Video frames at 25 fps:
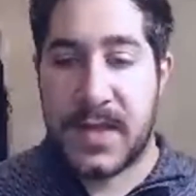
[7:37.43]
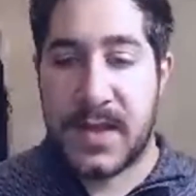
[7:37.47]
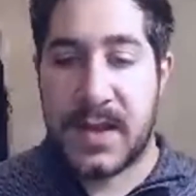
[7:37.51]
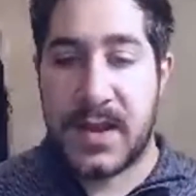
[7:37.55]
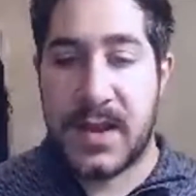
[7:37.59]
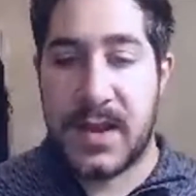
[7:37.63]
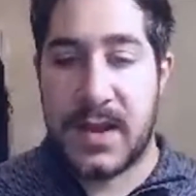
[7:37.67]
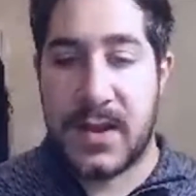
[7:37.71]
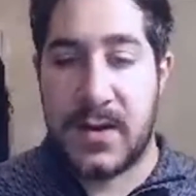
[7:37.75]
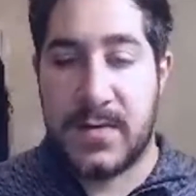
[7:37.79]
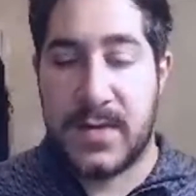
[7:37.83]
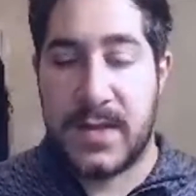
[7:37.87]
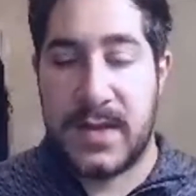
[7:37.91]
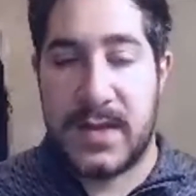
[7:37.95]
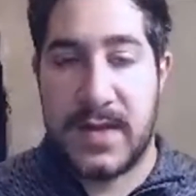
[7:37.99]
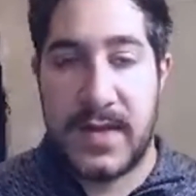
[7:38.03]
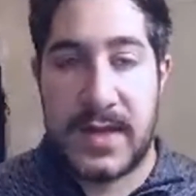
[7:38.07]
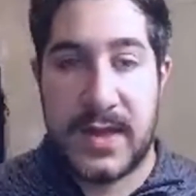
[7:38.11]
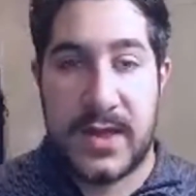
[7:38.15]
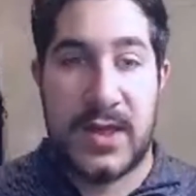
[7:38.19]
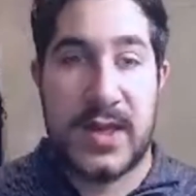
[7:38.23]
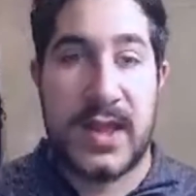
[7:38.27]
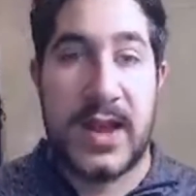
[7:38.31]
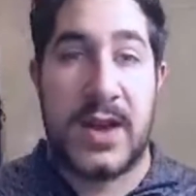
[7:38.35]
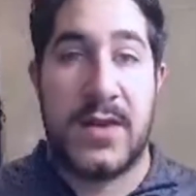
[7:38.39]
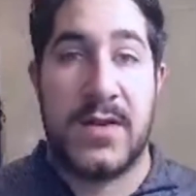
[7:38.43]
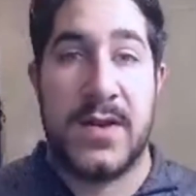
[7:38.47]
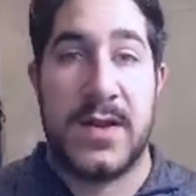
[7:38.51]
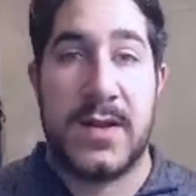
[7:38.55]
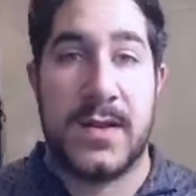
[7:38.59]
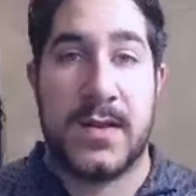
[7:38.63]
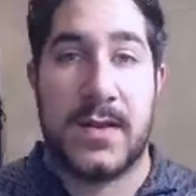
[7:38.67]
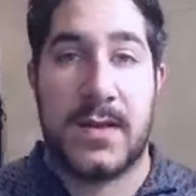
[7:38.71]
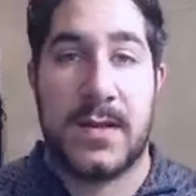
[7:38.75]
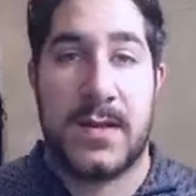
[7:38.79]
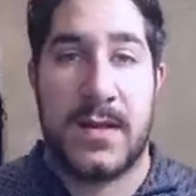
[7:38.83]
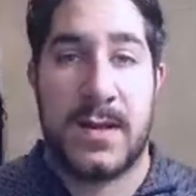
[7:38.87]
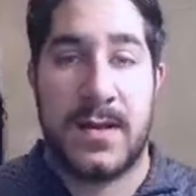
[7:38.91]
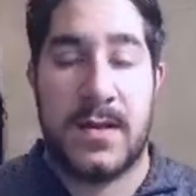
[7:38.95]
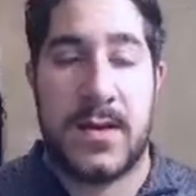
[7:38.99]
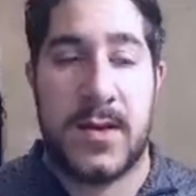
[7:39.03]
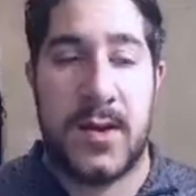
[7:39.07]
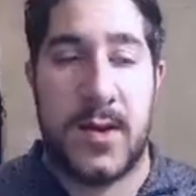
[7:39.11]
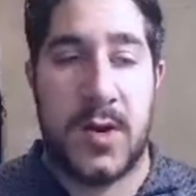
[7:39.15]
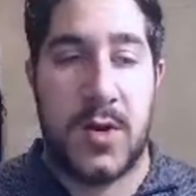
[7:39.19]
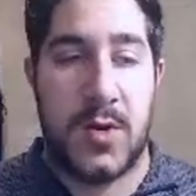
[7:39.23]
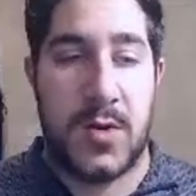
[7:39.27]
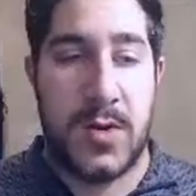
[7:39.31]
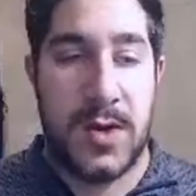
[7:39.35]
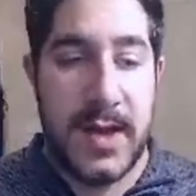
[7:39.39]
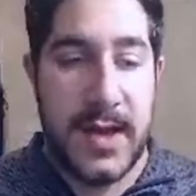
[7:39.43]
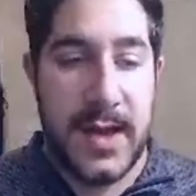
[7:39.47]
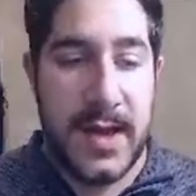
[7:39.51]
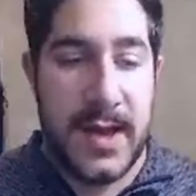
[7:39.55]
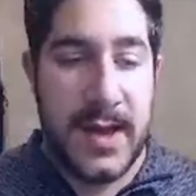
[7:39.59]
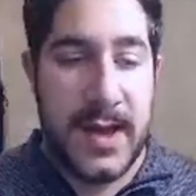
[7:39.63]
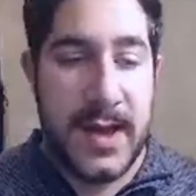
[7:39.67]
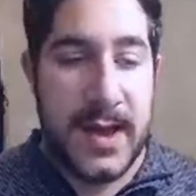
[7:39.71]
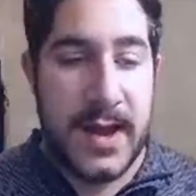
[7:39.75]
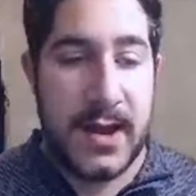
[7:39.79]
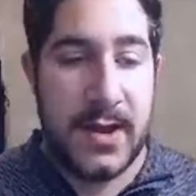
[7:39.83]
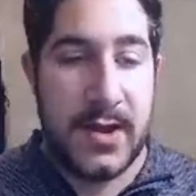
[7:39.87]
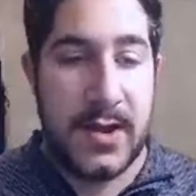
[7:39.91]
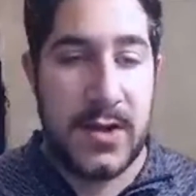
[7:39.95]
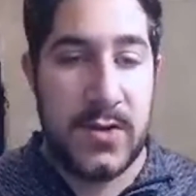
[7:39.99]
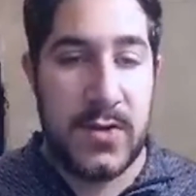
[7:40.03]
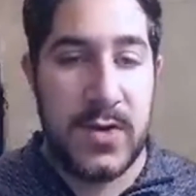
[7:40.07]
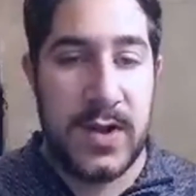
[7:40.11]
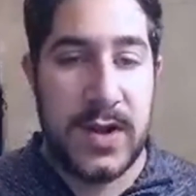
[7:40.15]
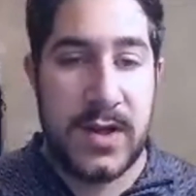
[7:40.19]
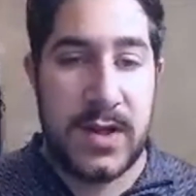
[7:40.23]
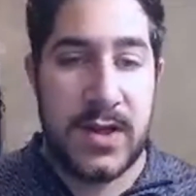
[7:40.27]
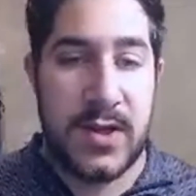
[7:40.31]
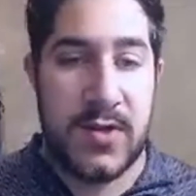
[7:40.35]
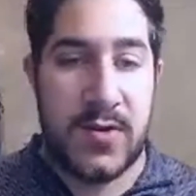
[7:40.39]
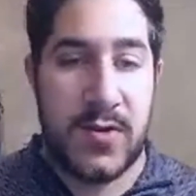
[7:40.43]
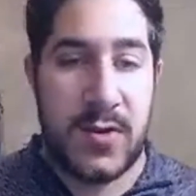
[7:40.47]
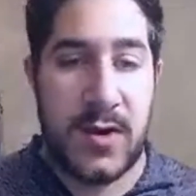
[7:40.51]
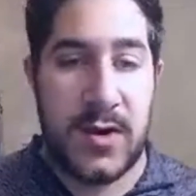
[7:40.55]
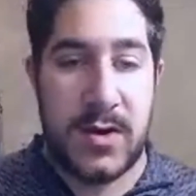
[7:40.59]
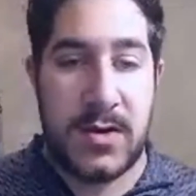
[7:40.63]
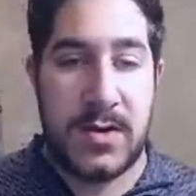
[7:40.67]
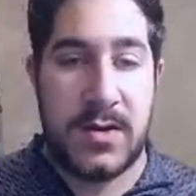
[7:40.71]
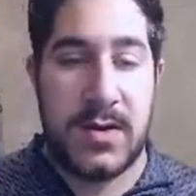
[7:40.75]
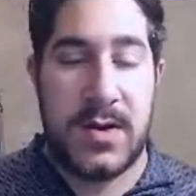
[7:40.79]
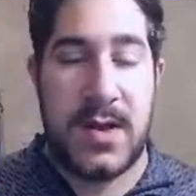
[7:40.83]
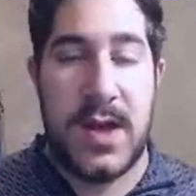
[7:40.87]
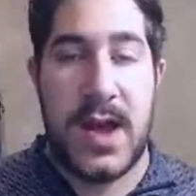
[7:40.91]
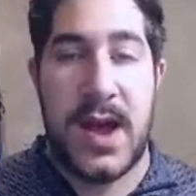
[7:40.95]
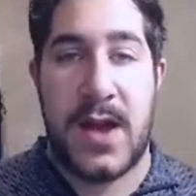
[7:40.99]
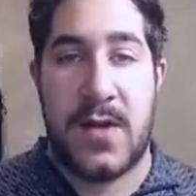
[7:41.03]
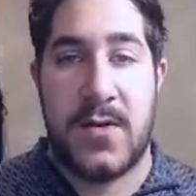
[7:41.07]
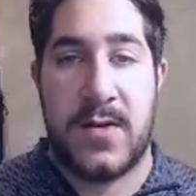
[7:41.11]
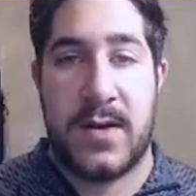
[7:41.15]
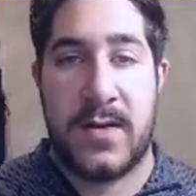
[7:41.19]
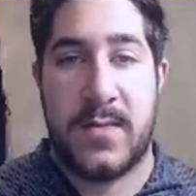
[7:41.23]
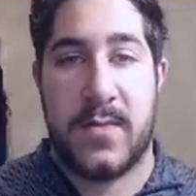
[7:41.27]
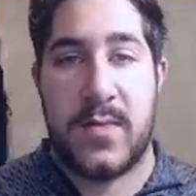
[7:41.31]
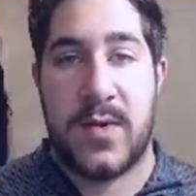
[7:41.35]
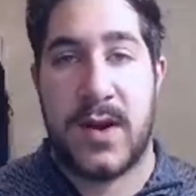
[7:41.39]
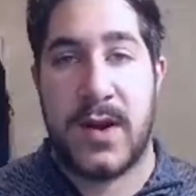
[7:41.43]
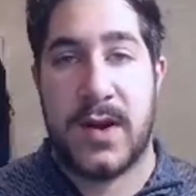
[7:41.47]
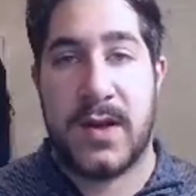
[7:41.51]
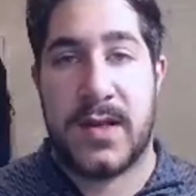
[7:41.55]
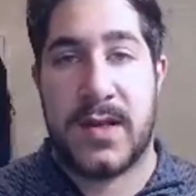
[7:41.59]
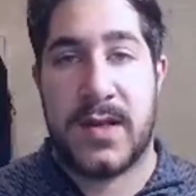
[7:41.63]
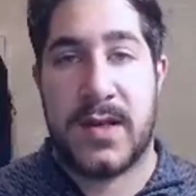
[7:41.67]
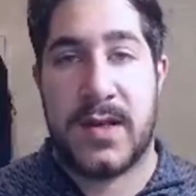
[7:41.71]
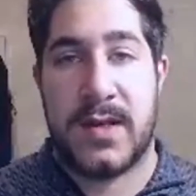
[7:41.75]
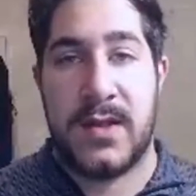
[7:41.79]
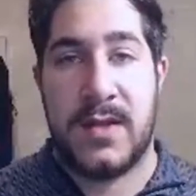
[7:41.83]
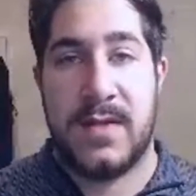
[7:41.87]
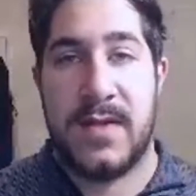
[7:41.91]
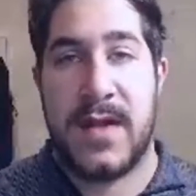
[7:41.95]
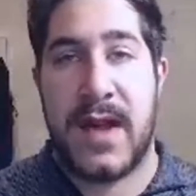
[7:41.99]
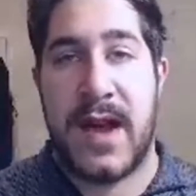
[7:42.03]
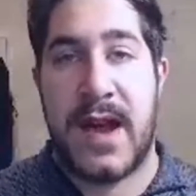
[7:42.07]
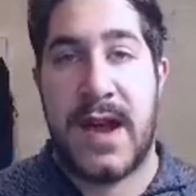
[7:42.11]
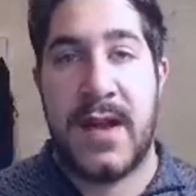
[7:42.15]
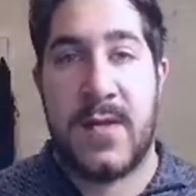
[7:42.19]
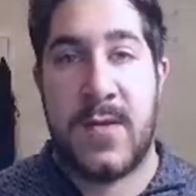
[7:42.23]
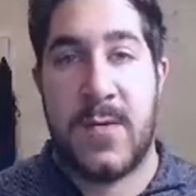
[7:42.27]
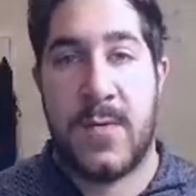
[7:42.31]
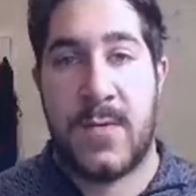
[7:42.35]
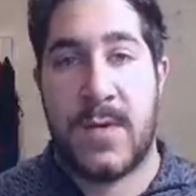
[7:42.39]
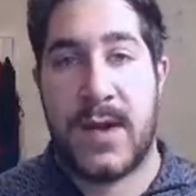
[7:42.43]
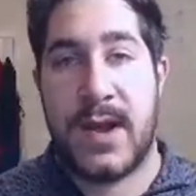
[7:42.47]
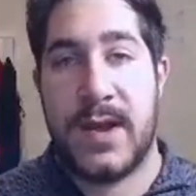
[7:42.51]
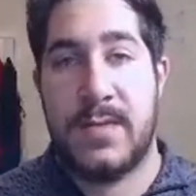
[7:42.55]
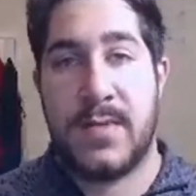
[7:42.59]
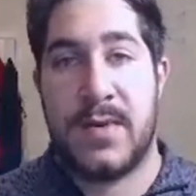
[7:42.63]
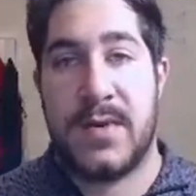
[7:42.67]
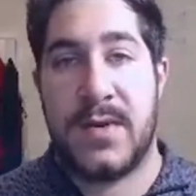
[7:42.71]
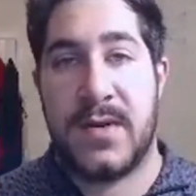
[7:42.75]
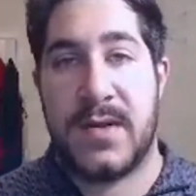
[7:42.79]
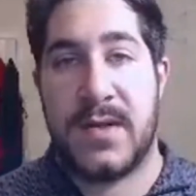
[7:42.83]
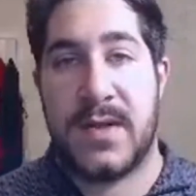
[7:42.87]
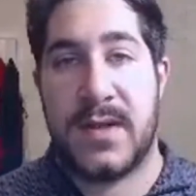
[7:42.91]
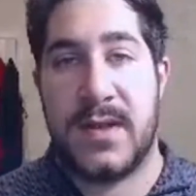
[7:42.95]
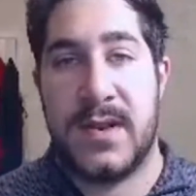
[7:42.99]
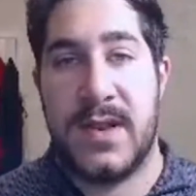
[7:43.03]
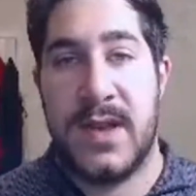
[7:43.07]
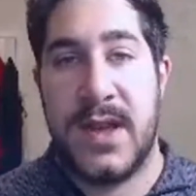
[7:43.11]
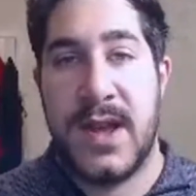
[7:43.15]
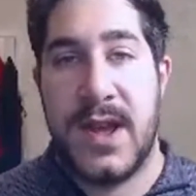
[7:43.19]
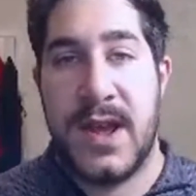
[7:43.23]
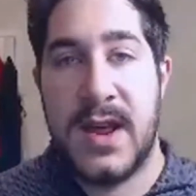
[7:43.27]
and that's just how it is. So you need a strong hiring process. You need to hire the right person.